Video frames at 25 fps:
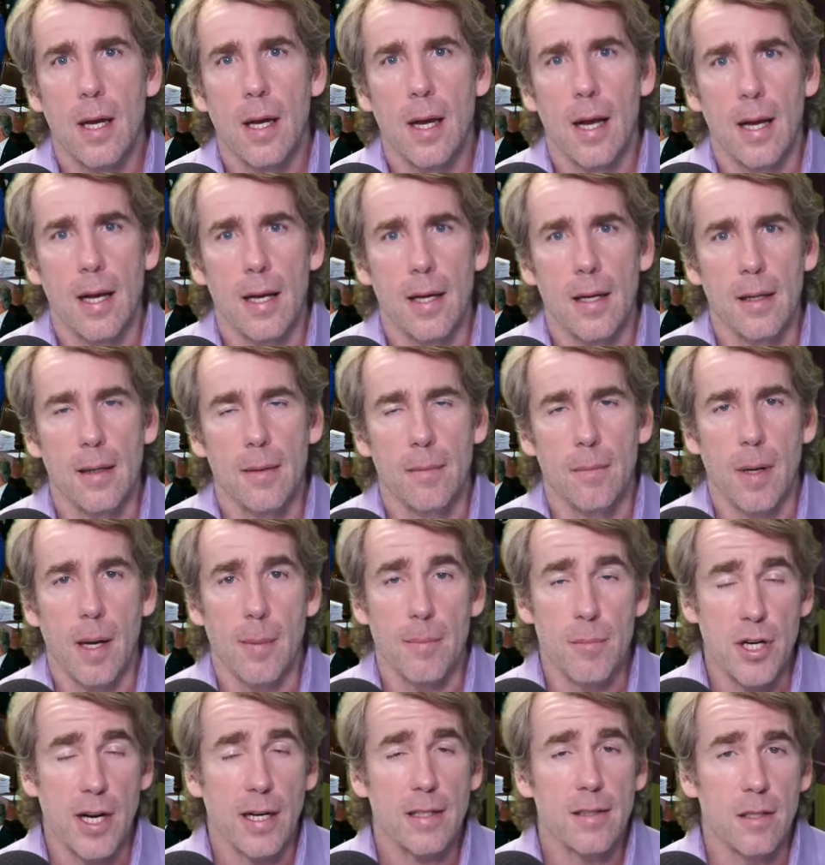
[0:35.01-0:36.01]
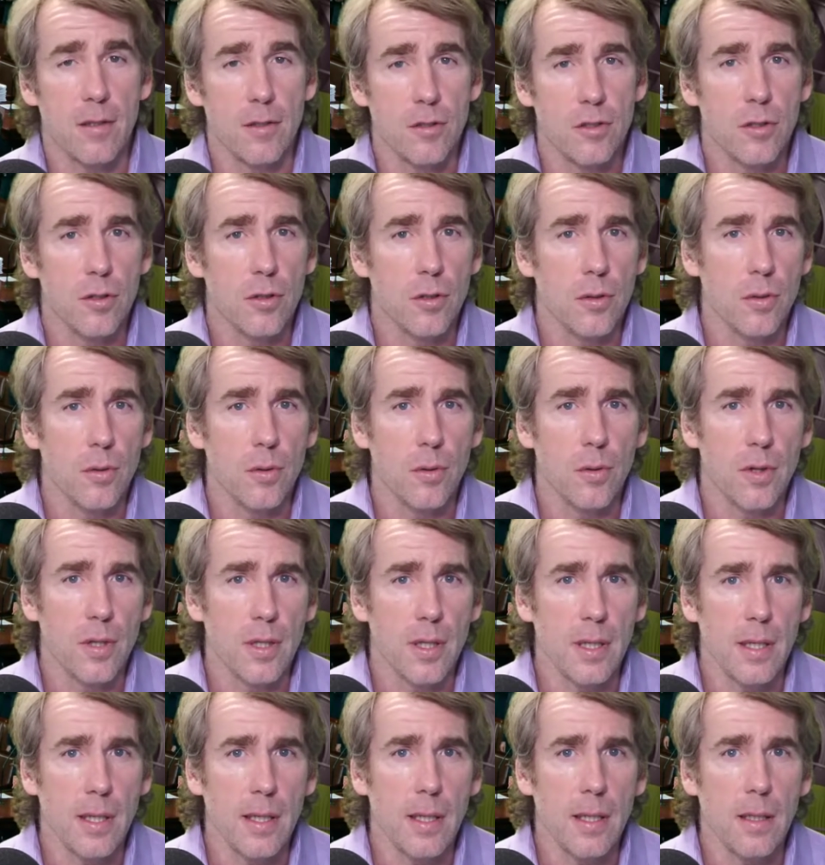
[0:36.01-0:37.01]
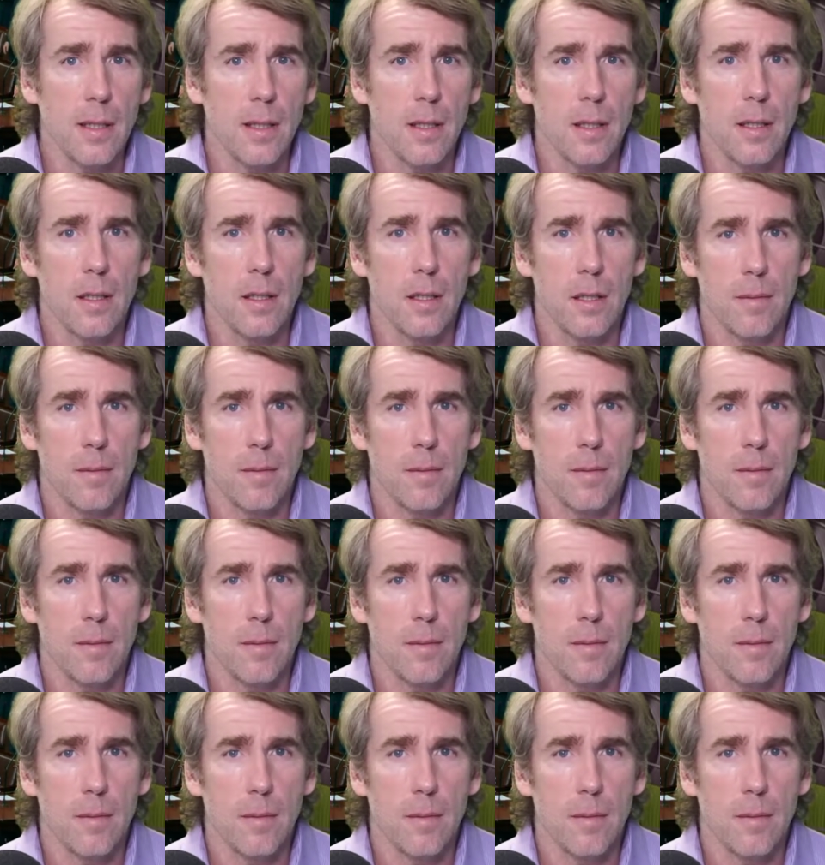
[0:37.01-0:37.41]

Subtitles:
objected to the